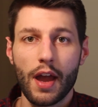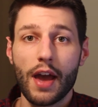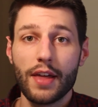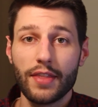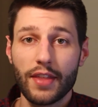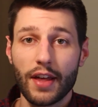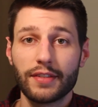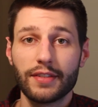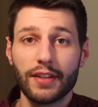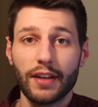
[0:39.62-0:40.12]
And
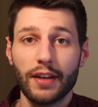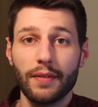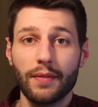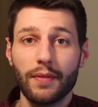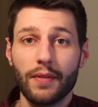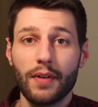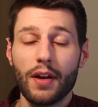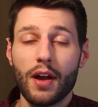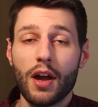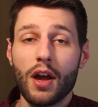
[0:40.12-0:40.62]
that's it.
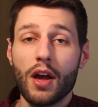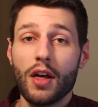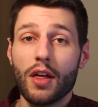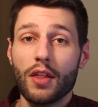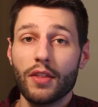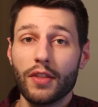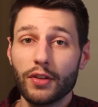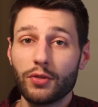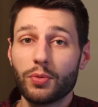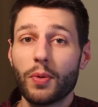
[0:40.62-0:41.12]

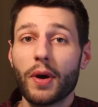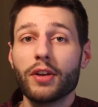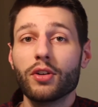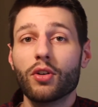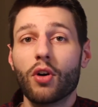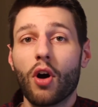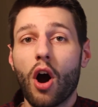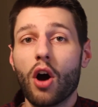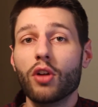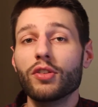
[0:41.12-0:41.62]
This way
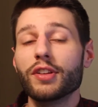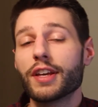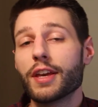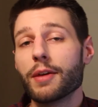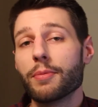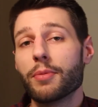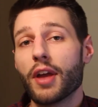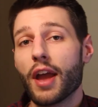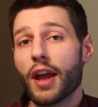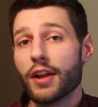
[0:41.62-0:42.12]
you'll only
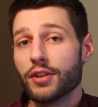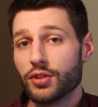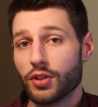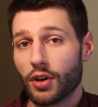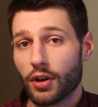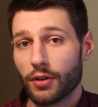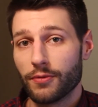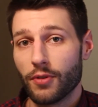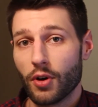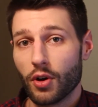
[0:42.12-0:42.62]
keep the H D
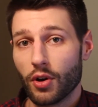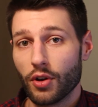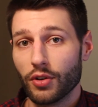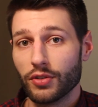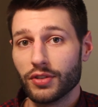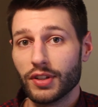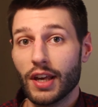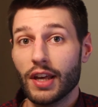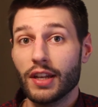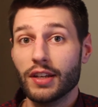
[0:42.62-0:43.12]
R
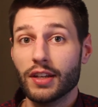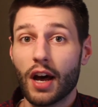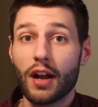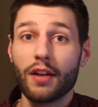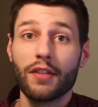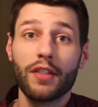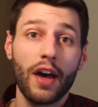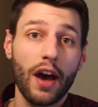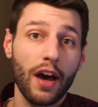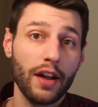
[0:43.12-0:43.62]
photos and none
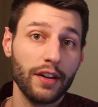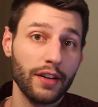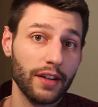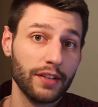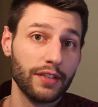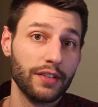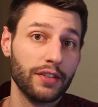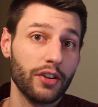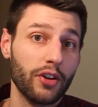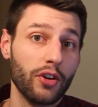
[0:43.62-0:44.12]
of the
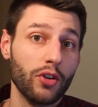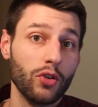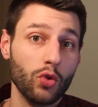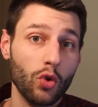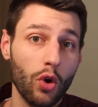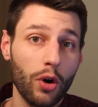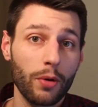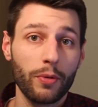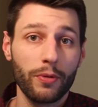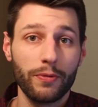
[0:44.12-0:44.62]
unnecessary
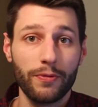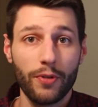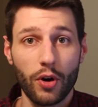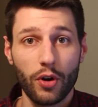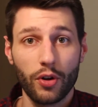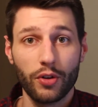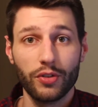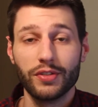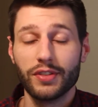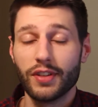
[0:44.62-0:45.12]
normal
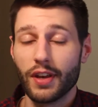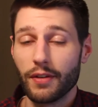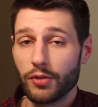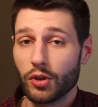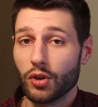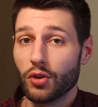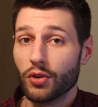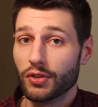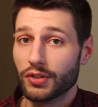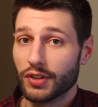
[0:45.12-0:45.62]
photos,
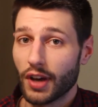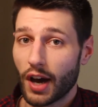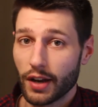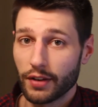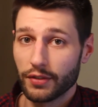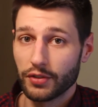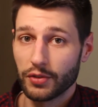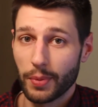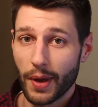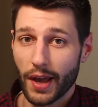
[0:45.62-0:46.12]
saving you a ton
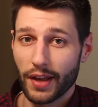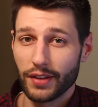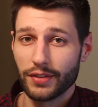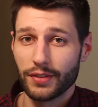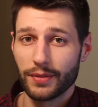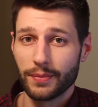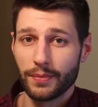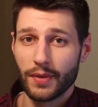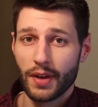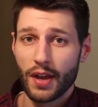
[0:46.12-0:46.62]
of
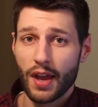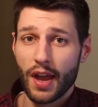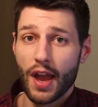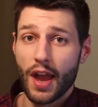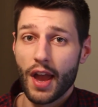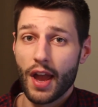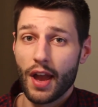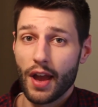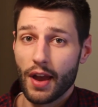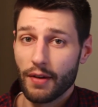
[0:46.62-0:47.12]
space.
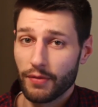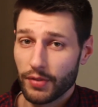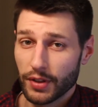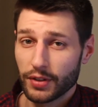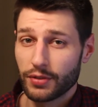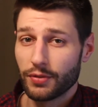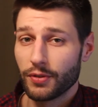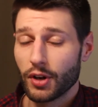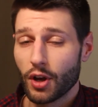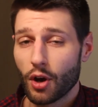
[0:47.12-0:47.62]
If
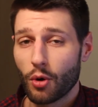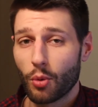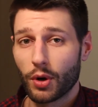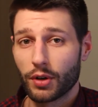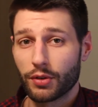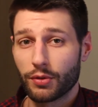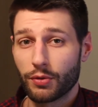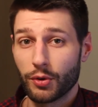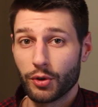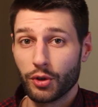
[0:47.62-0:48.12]
this video
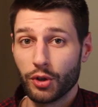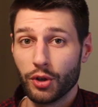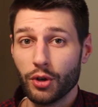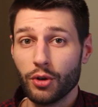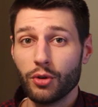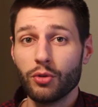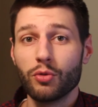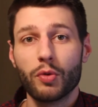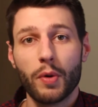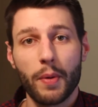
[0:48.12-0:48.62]
worked for
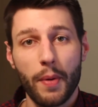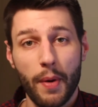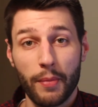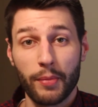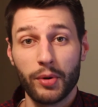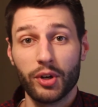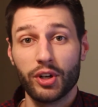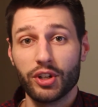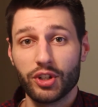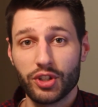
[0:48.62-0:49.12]
you,
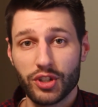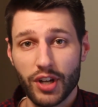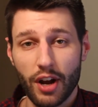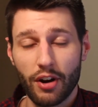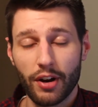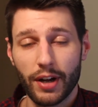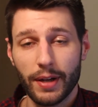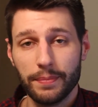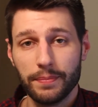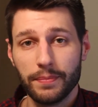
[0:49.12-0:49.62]
remember to
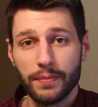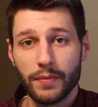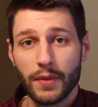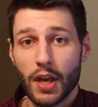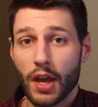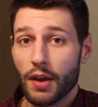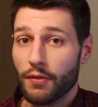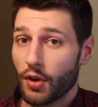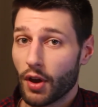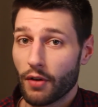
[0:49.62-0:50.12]
share it.
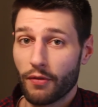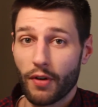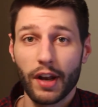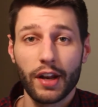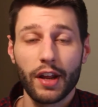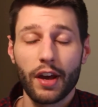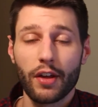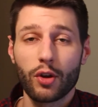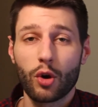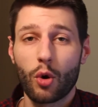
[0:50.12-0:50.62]
If you have
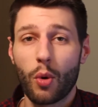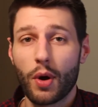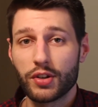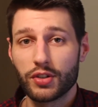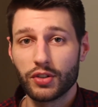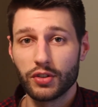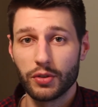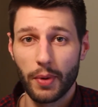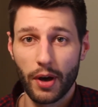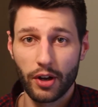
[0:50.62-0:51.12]
any other
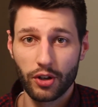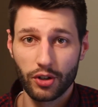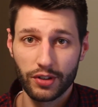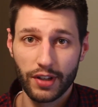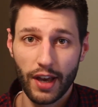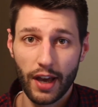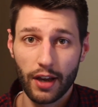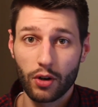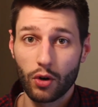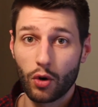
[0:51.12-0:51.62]
questions about your
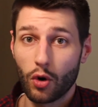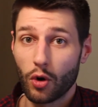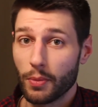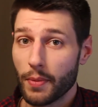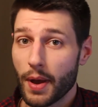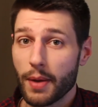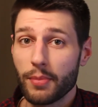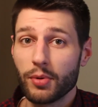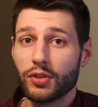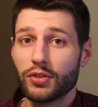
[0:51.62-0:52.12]
tech, or
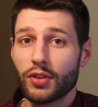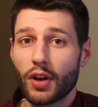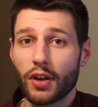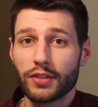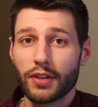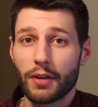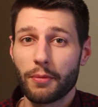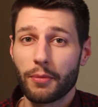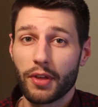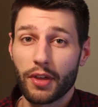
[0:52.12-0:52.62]
maybe you saw
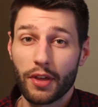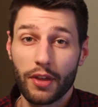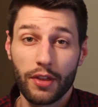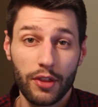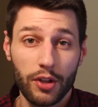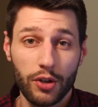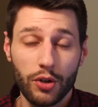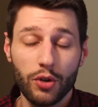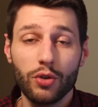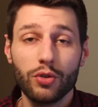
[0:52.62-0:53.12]
something in
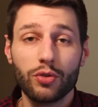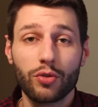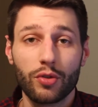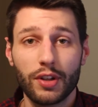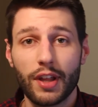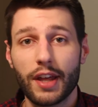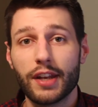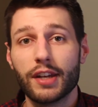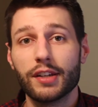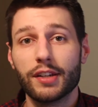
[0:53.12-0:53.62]
the news
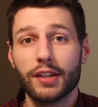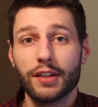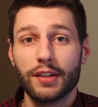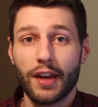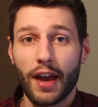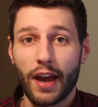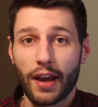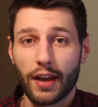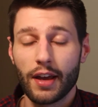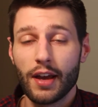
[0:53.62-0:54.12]
related to
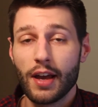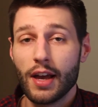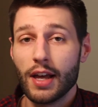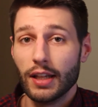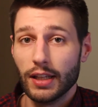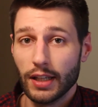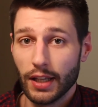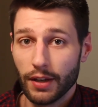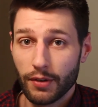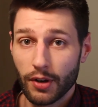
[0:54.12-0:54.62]
tech,
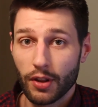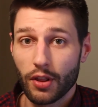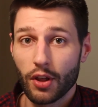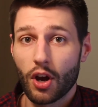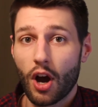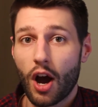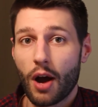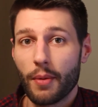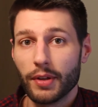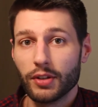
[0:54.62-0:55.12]
leave it in the
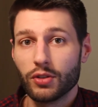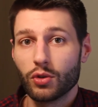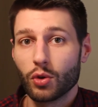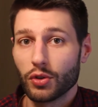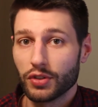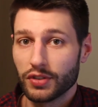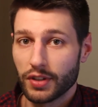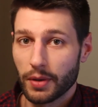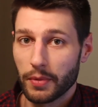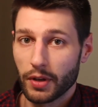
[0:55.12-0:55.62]
comments
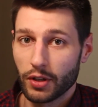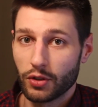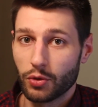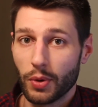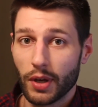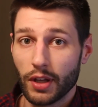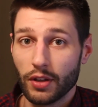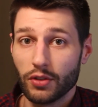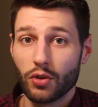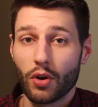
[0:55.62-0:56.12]
or send me a
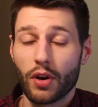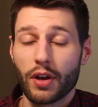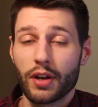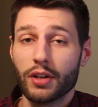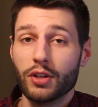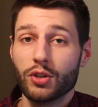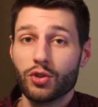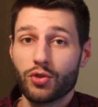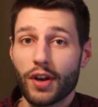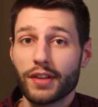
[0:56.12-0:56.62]
tweet so I
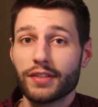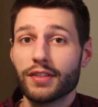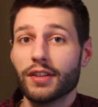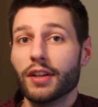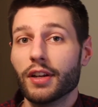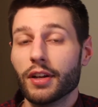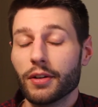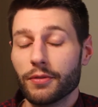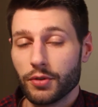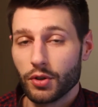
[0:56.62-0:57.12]
can address it
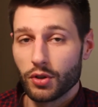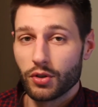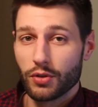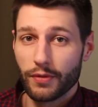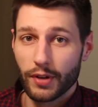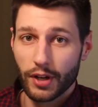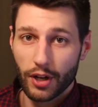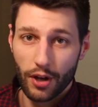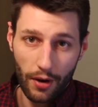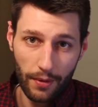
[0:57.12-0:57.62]
in a future
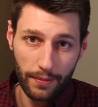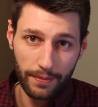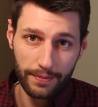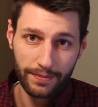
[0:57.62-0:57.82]
video.